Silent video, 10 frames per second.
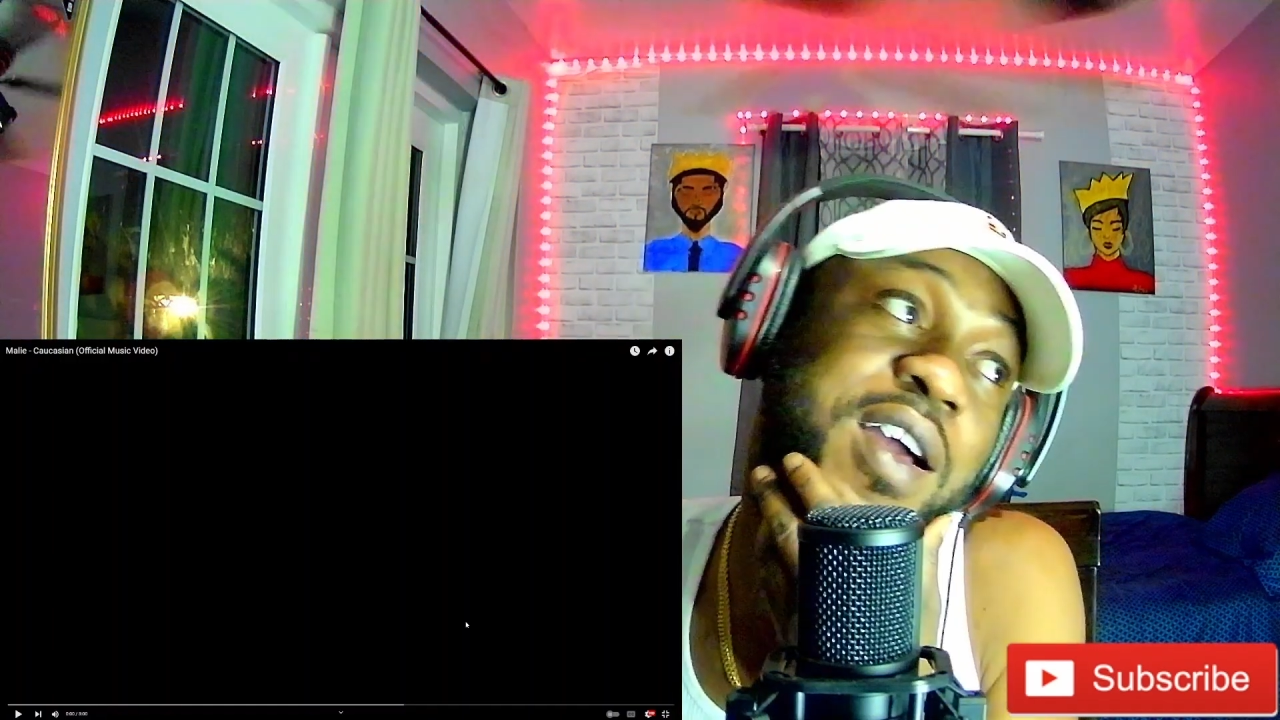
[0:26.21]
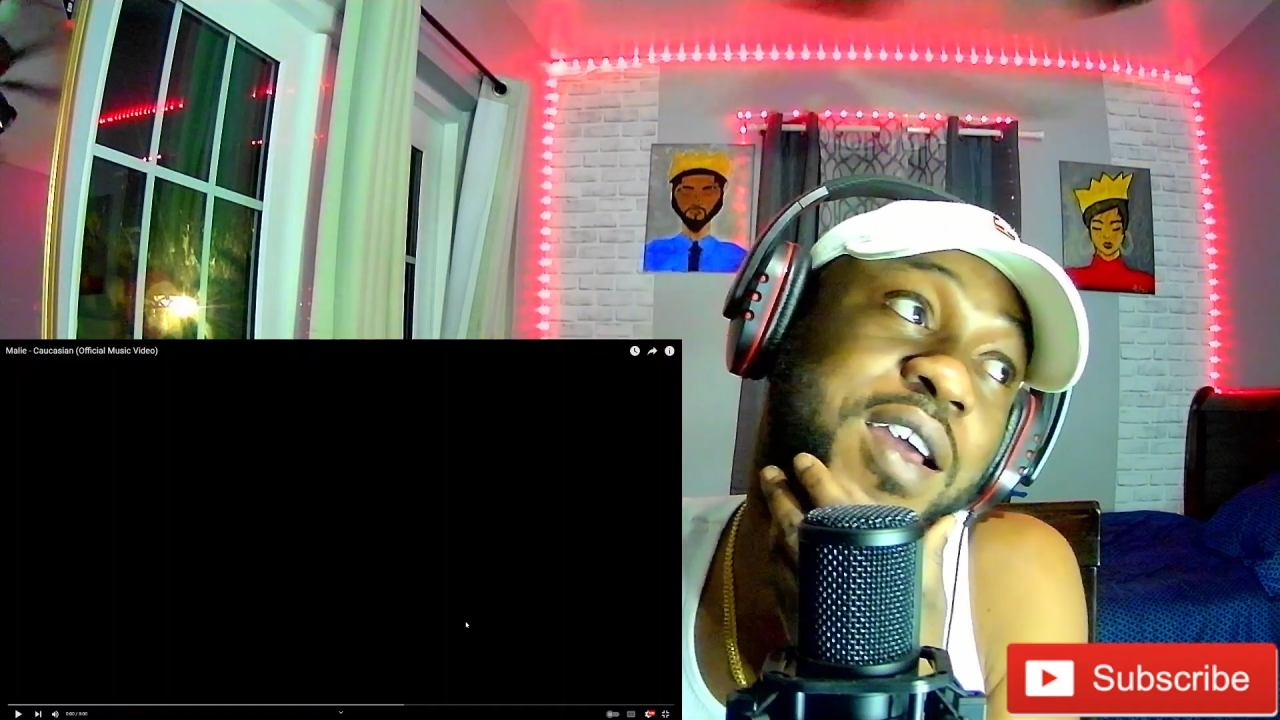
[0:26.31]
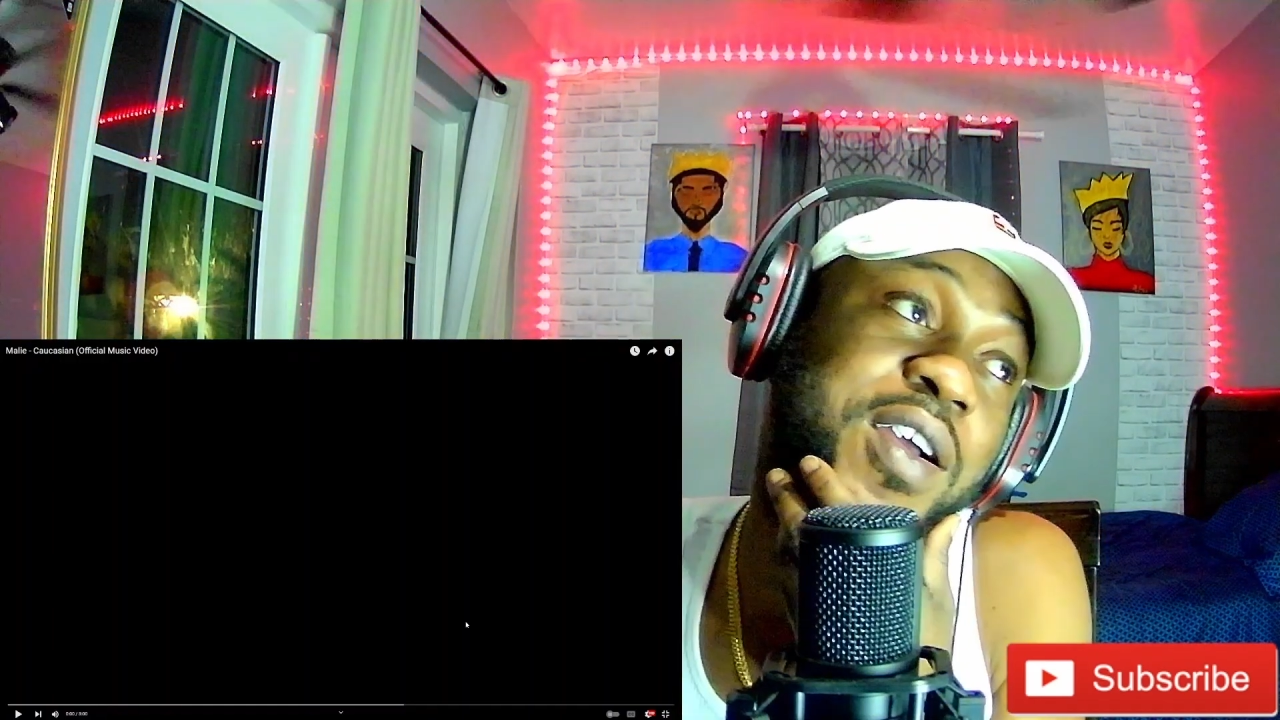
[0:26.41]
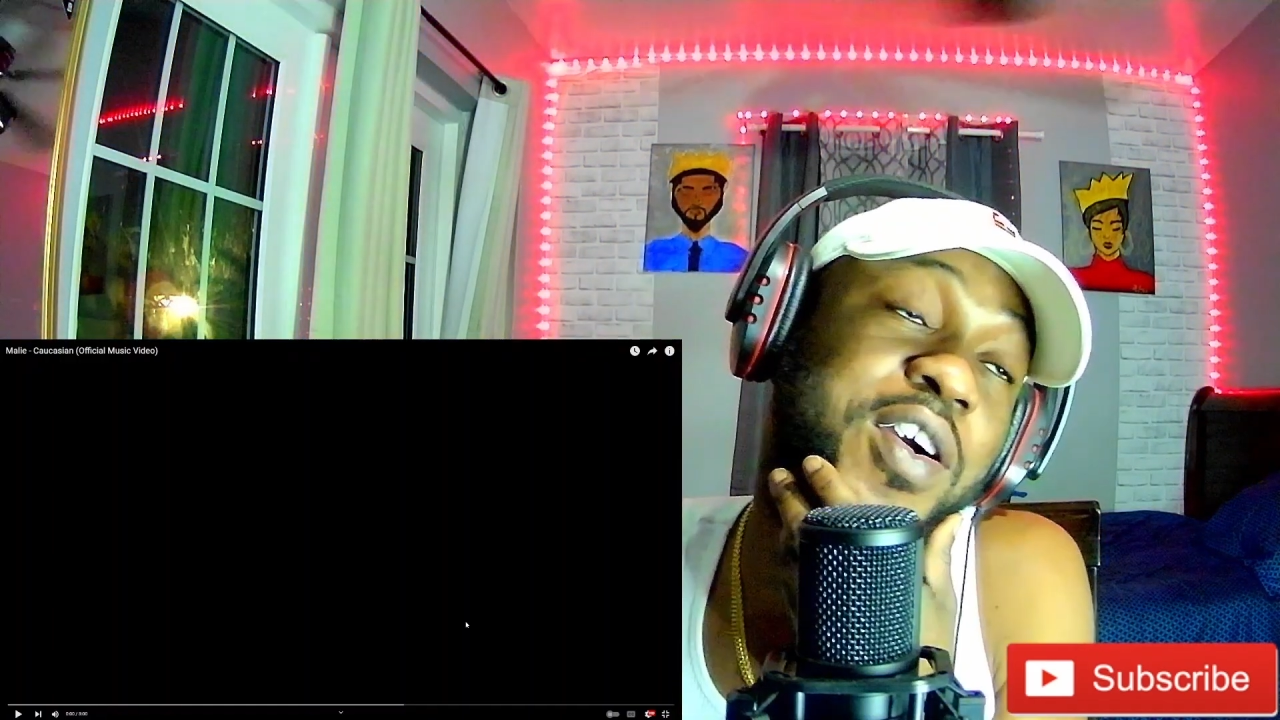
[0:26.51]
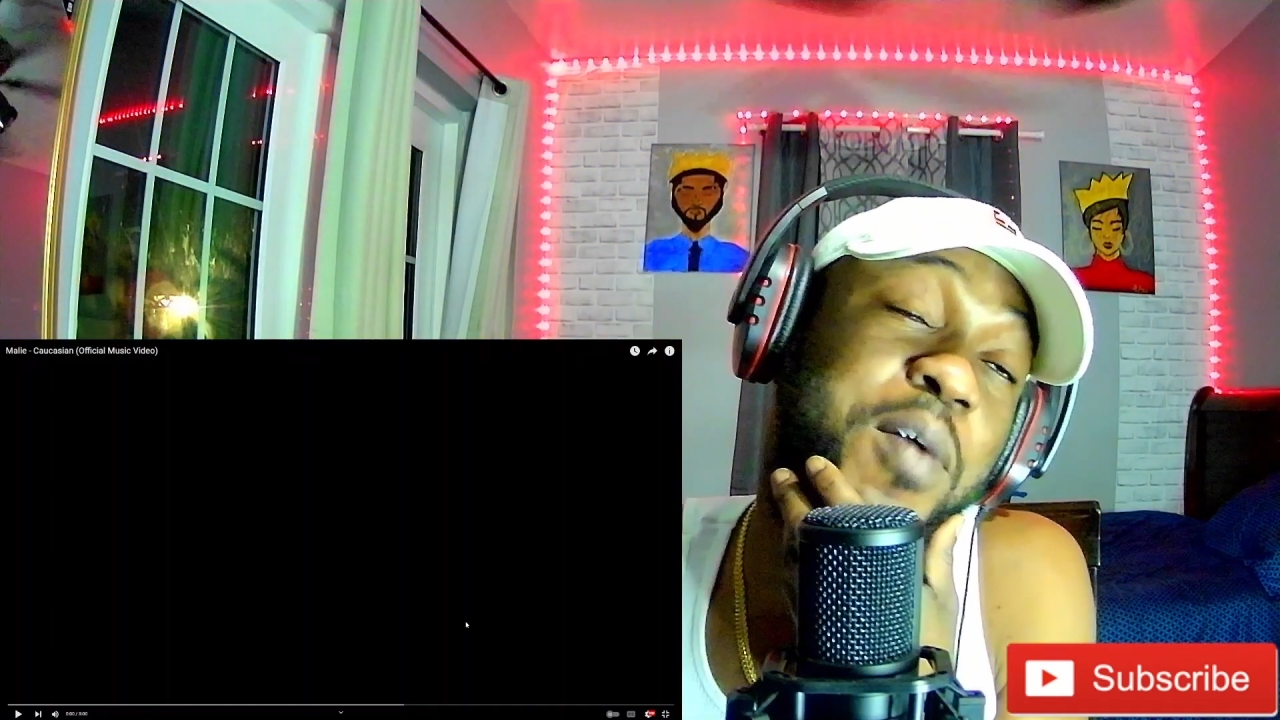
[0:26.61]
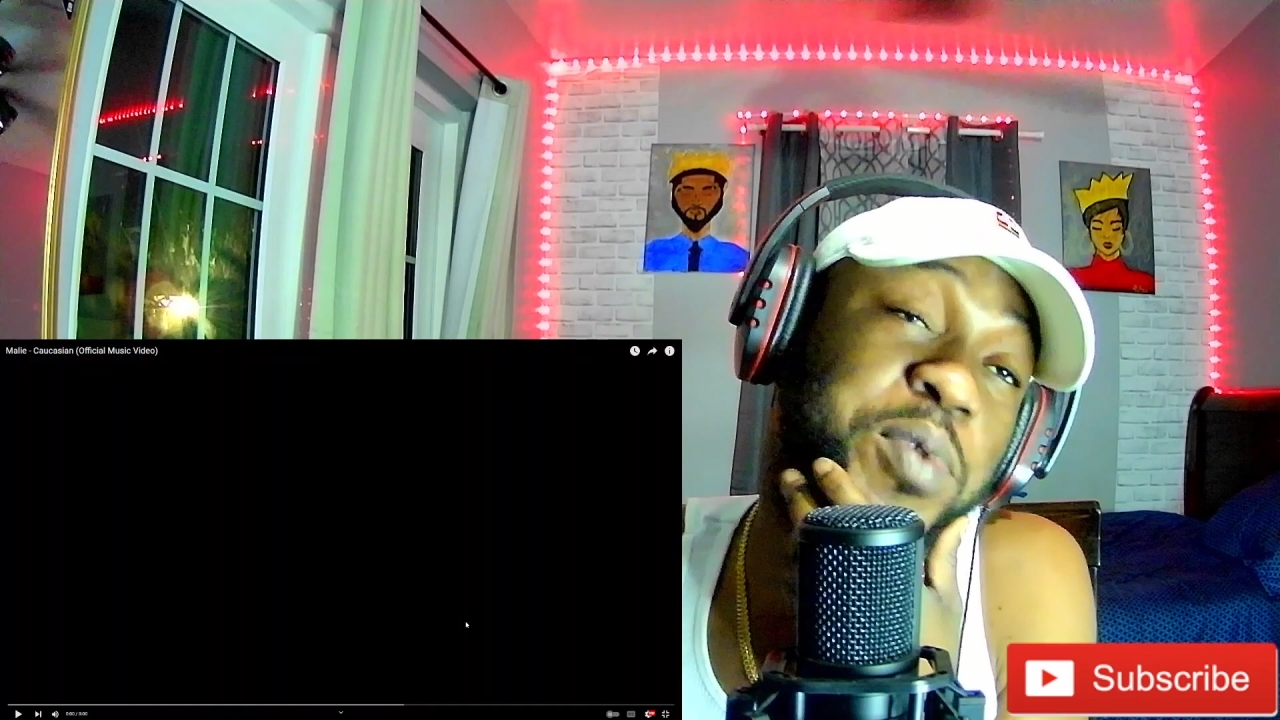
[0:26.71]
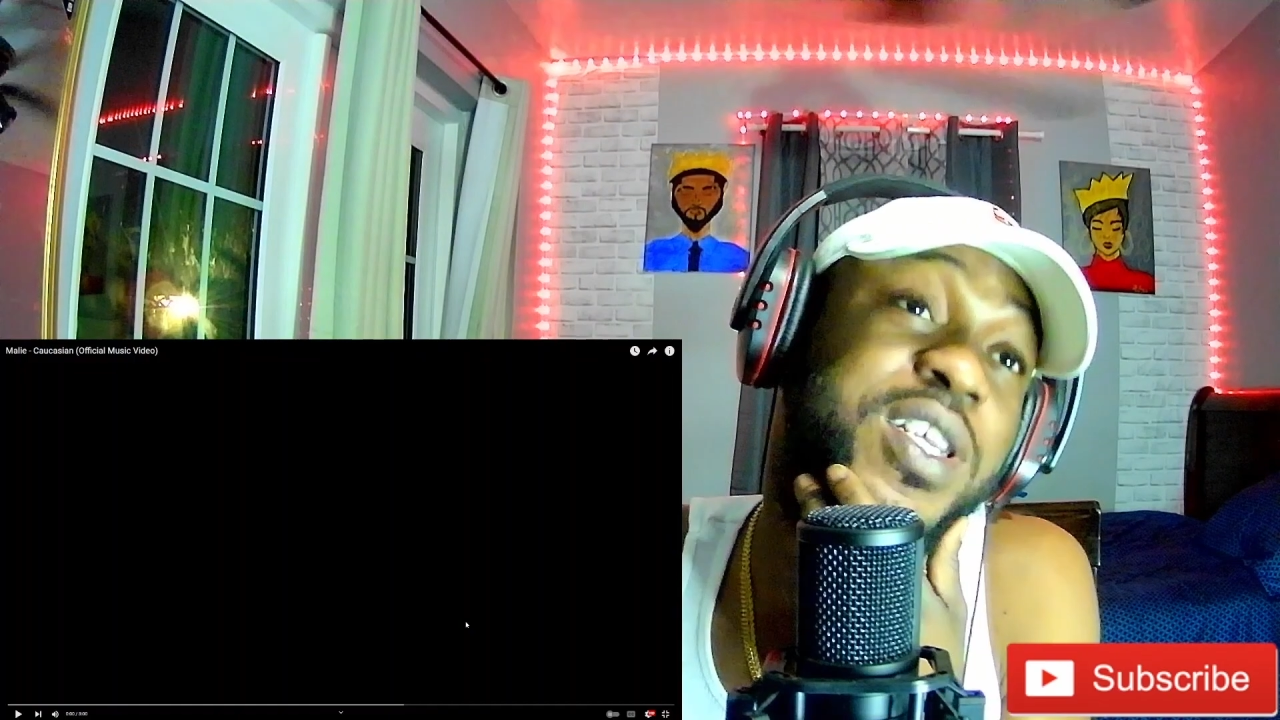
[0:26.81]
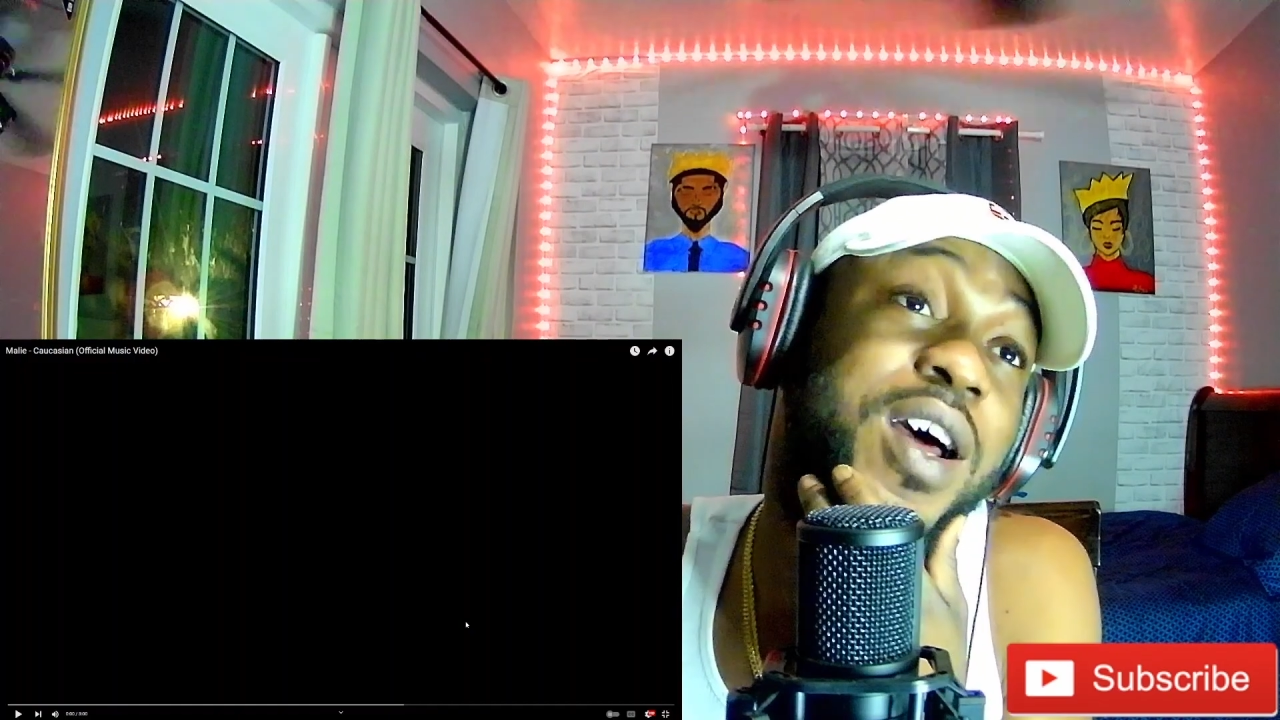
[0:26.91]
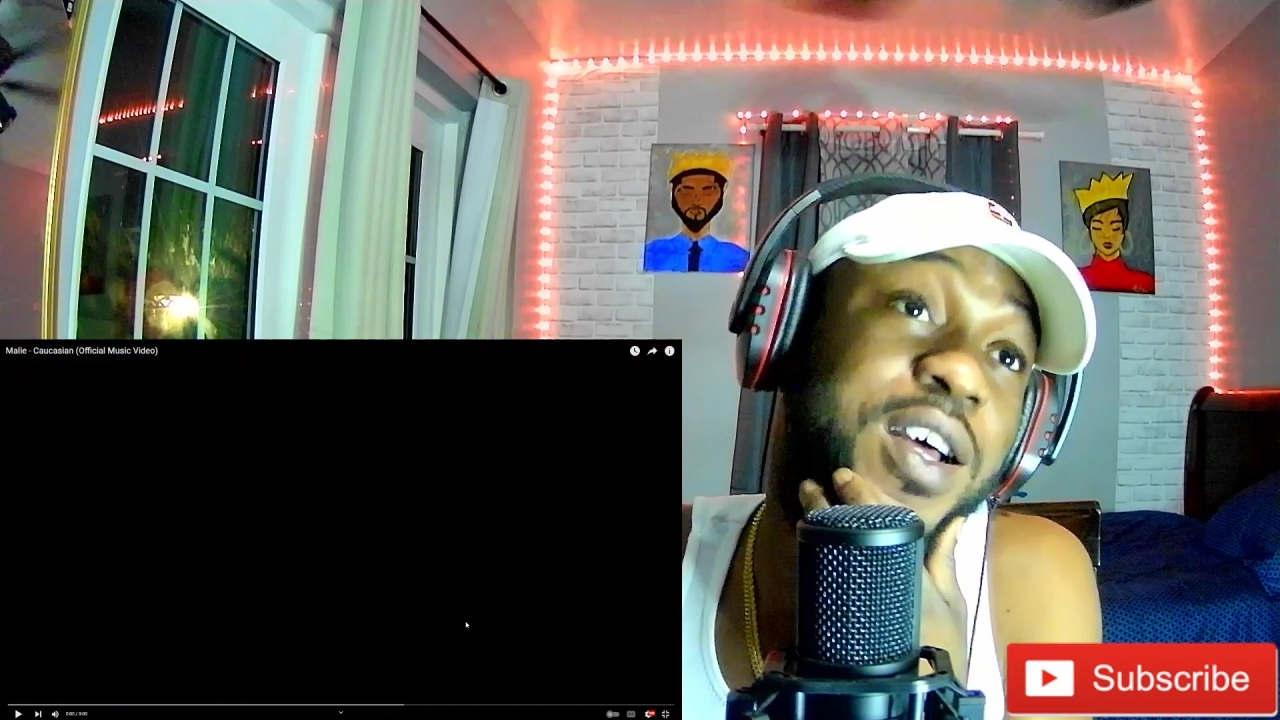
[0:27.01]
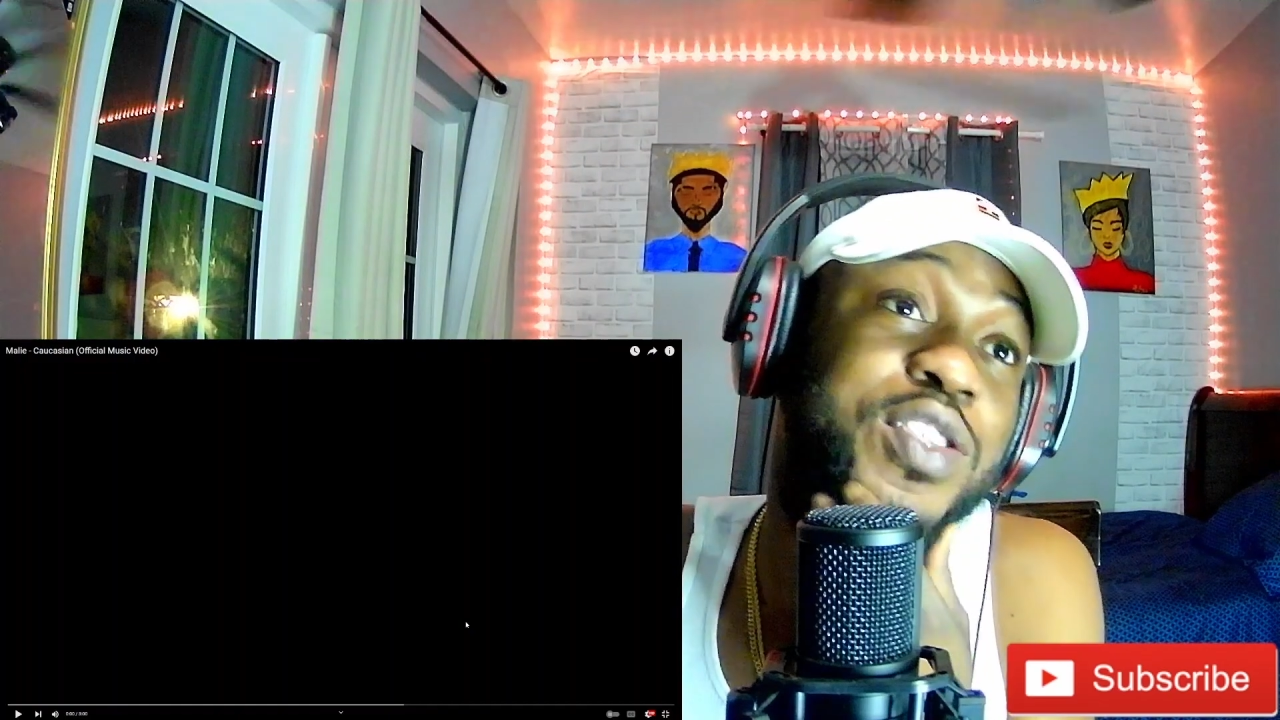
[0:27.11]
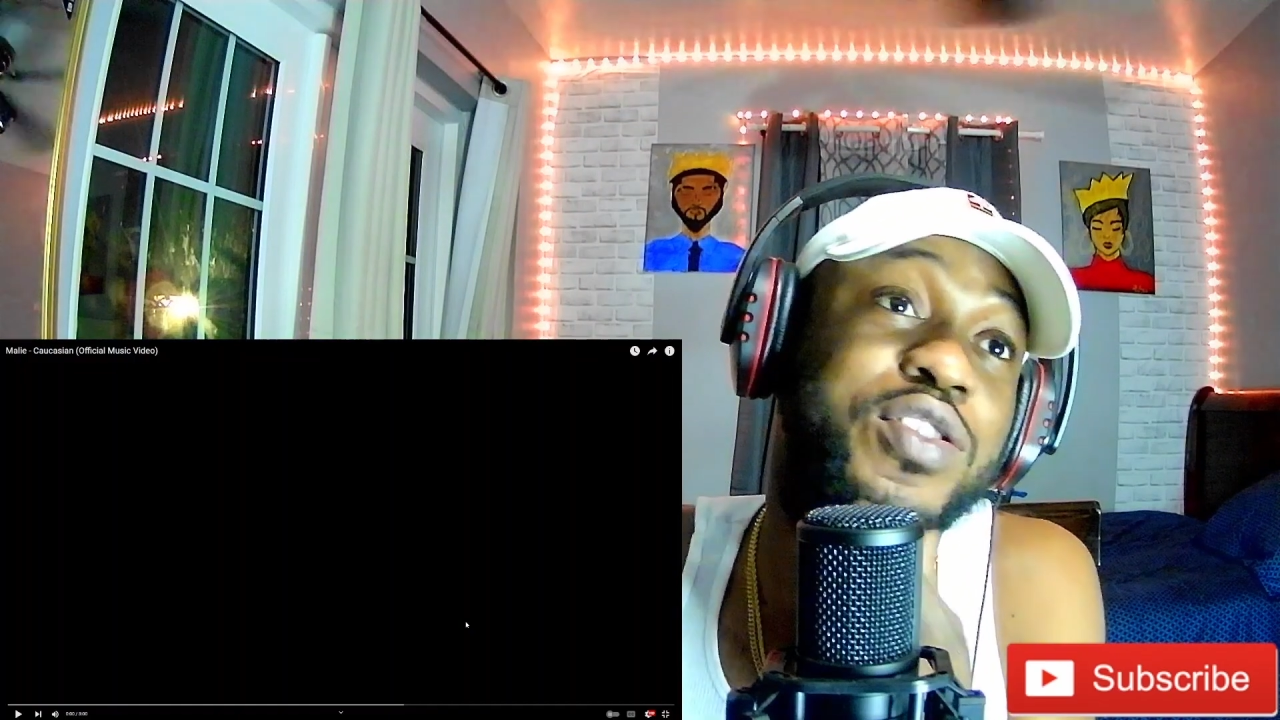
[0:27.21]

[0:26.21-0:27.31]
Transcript: Couple songs